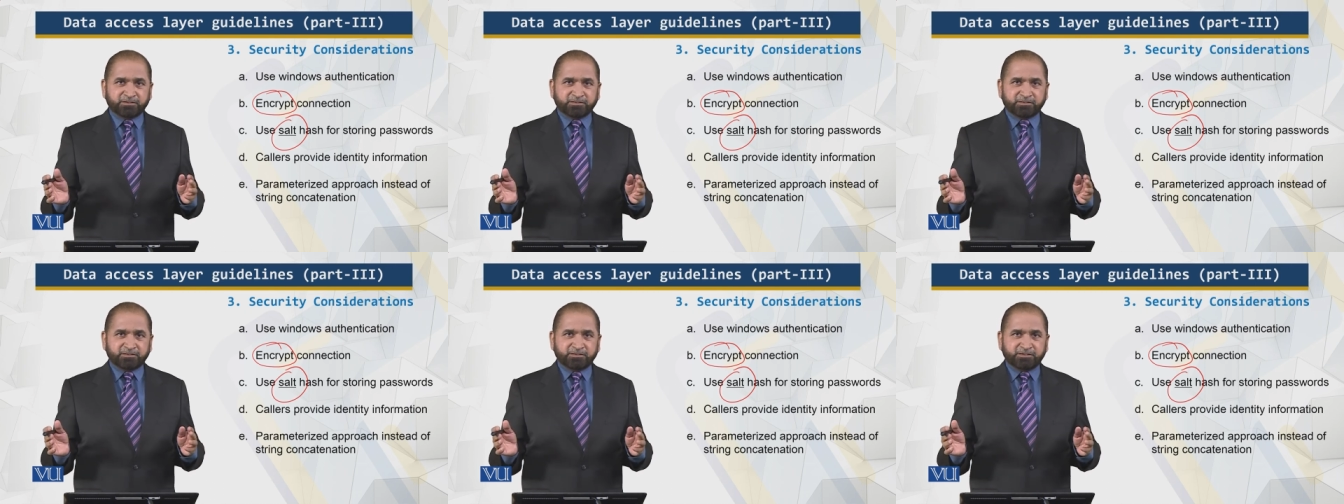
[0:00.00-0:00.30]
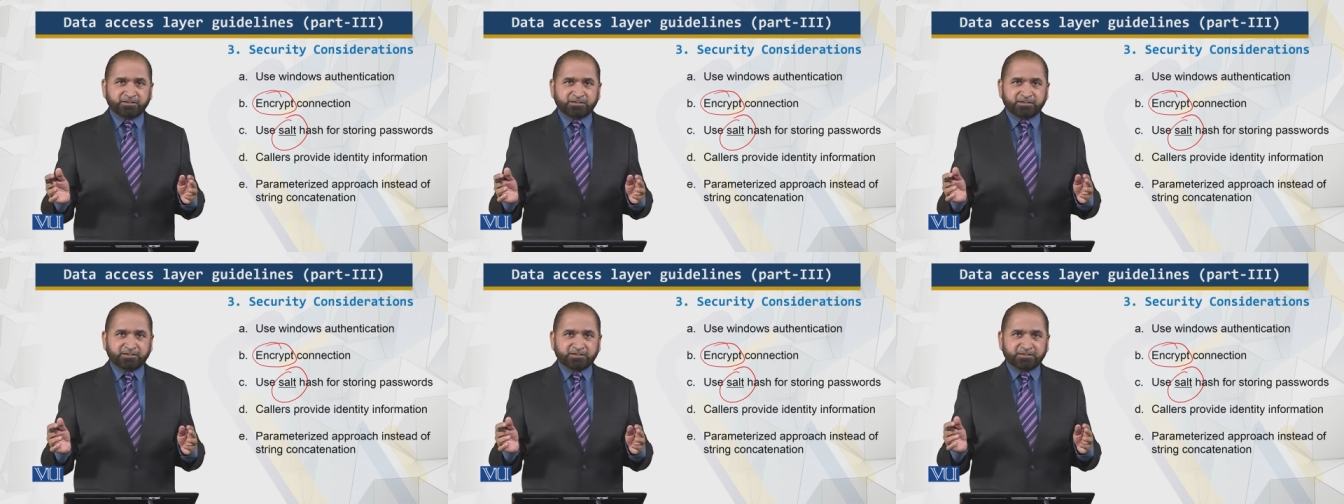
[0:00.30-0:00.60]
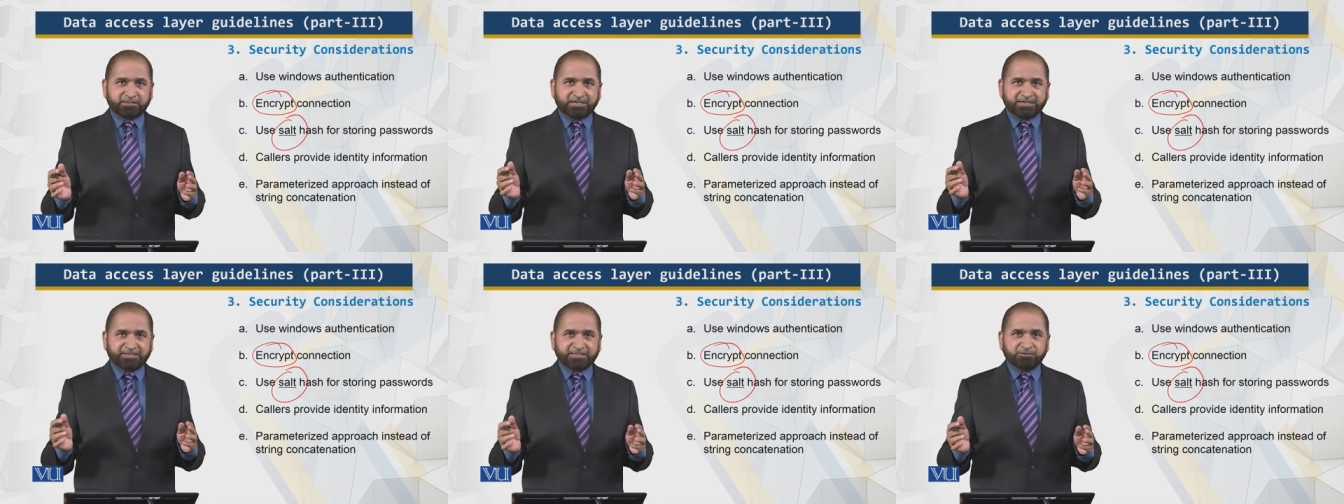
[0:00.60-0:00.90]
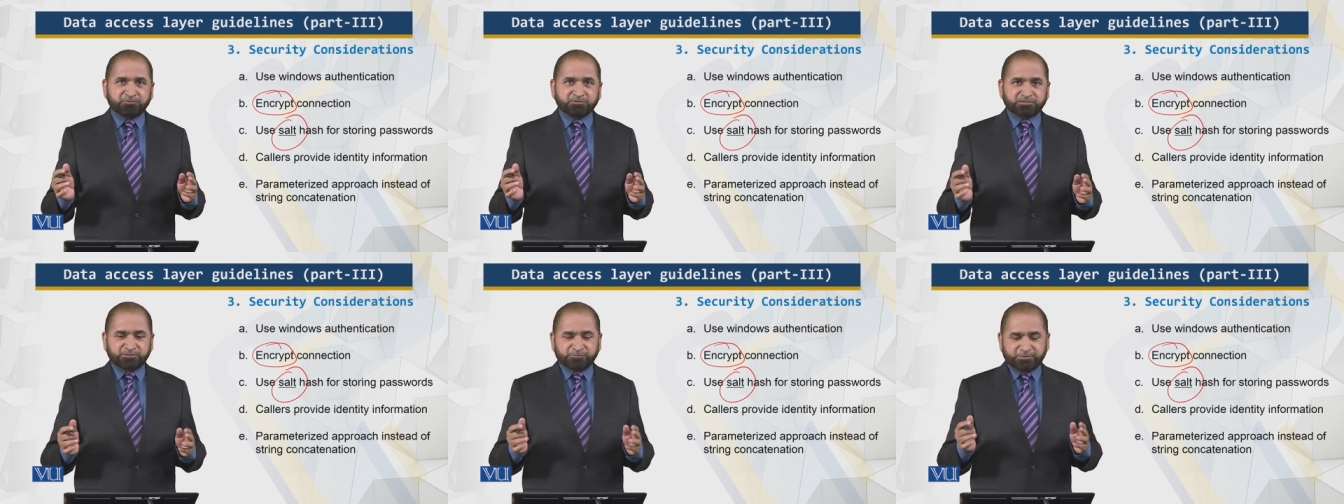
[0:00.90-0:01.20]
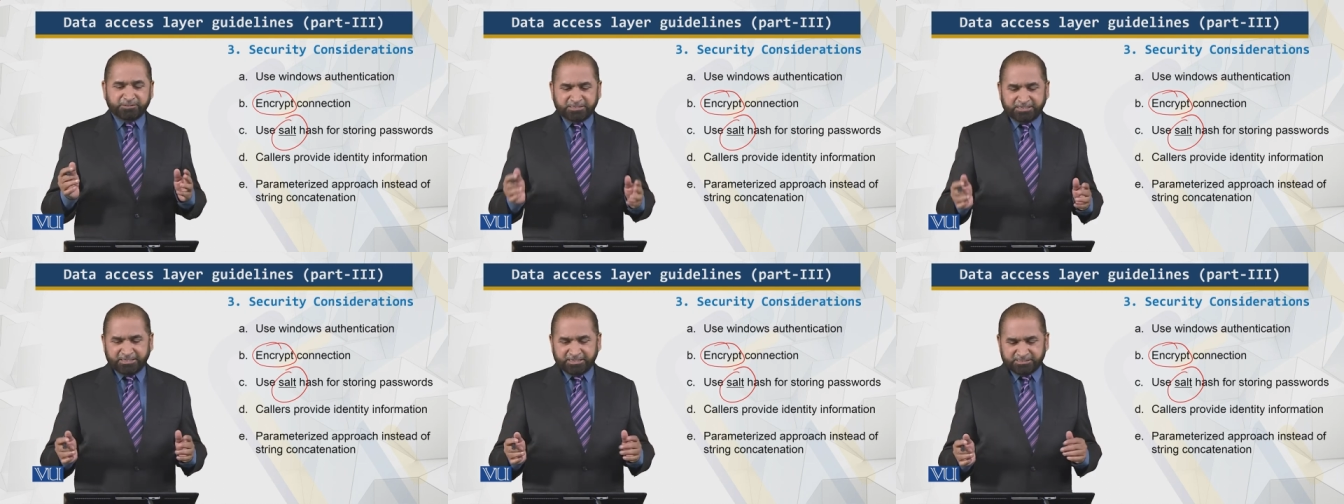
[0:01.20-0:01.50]
the data which is
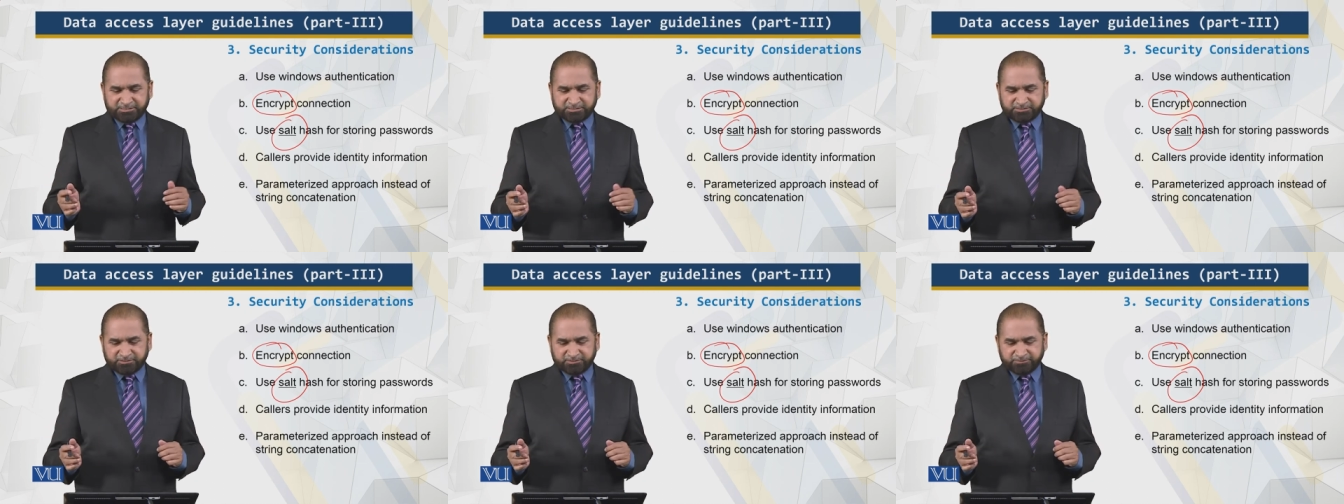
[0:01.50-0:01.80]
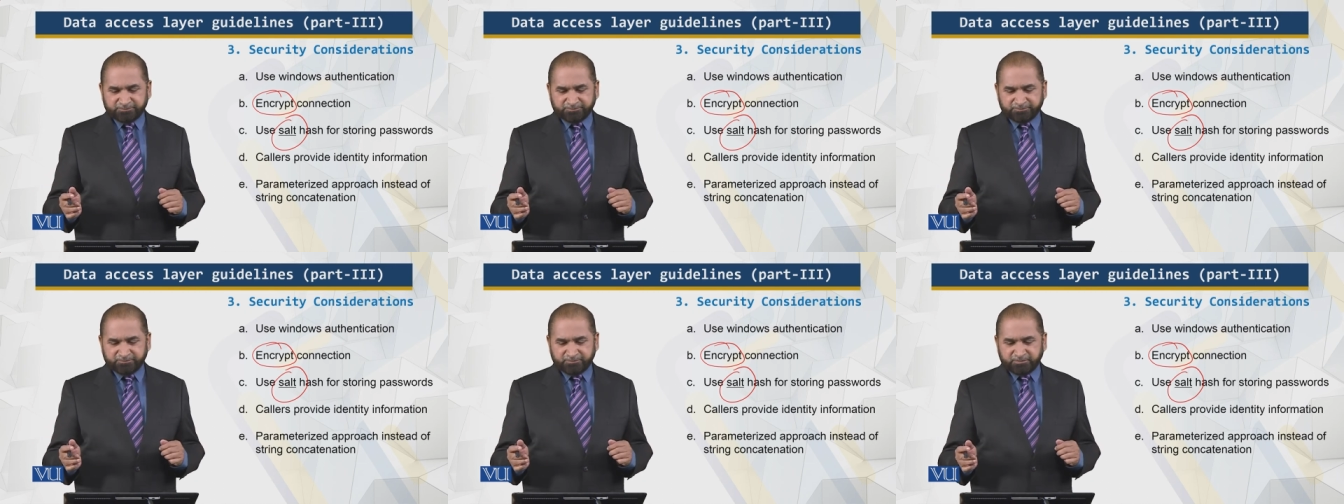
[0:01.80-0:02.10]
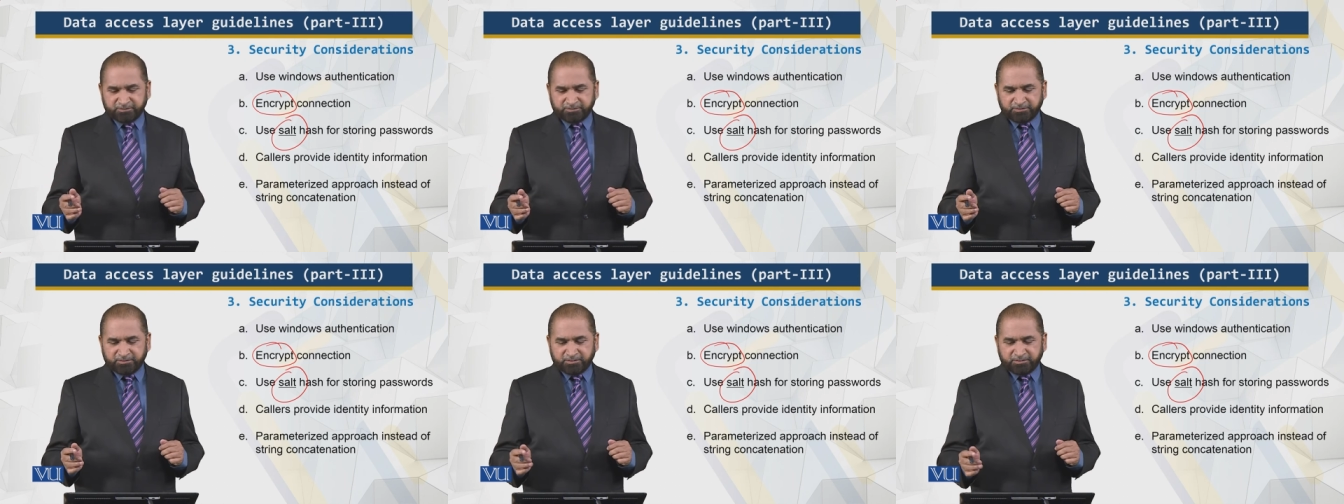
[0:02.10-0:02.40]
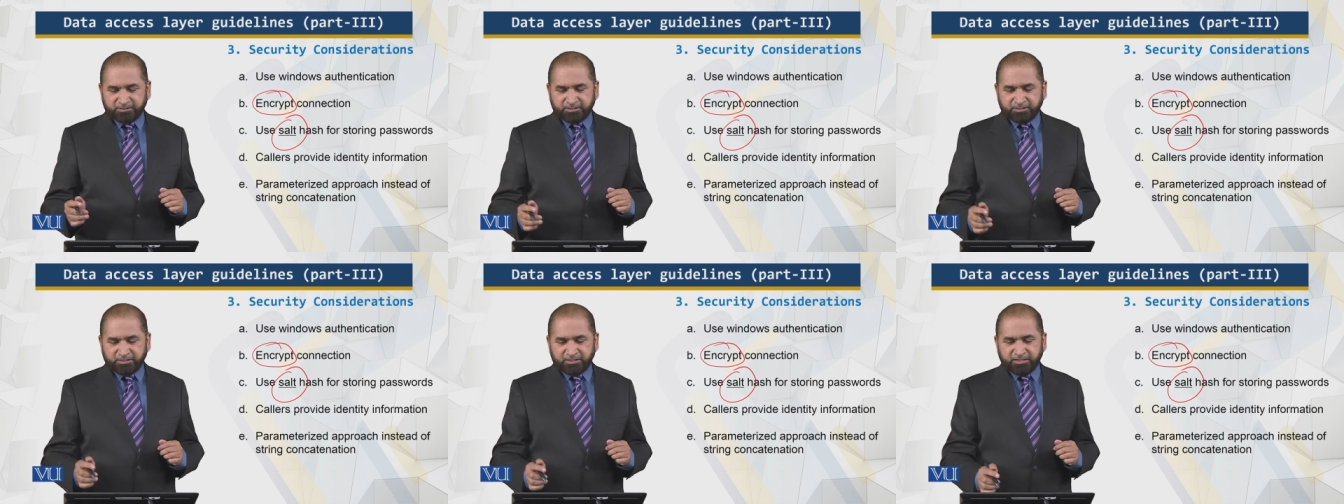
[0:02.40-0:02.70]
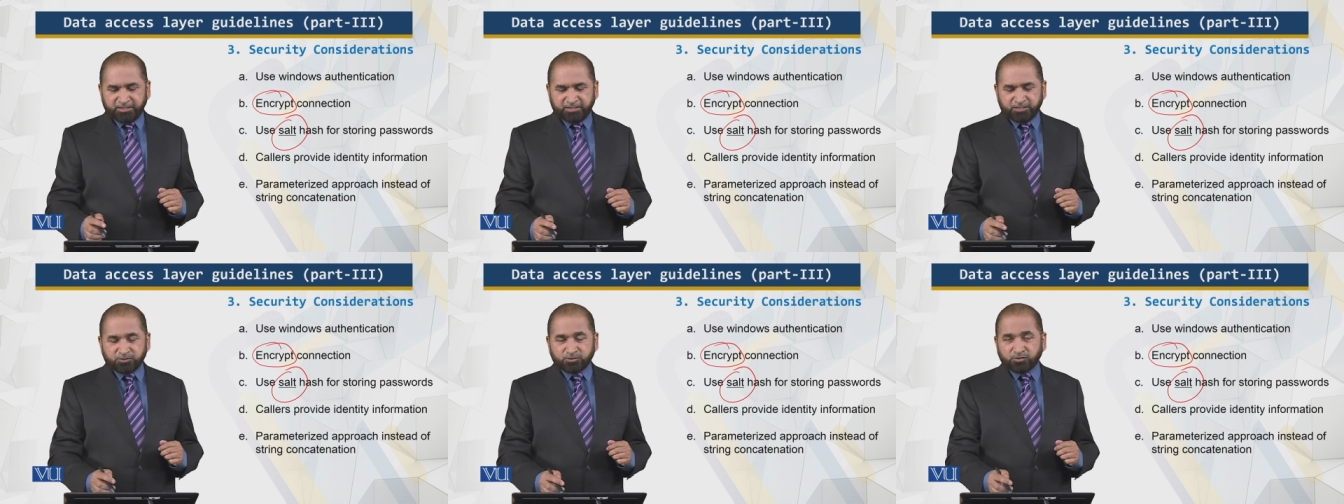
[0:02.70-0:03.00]
being hashed
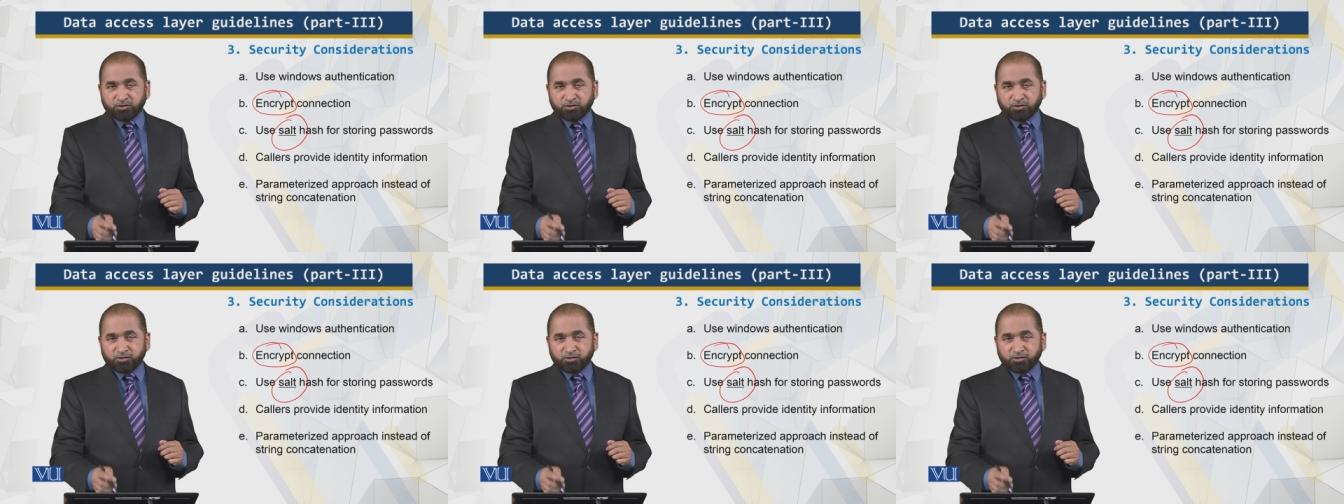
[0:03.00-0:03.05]
and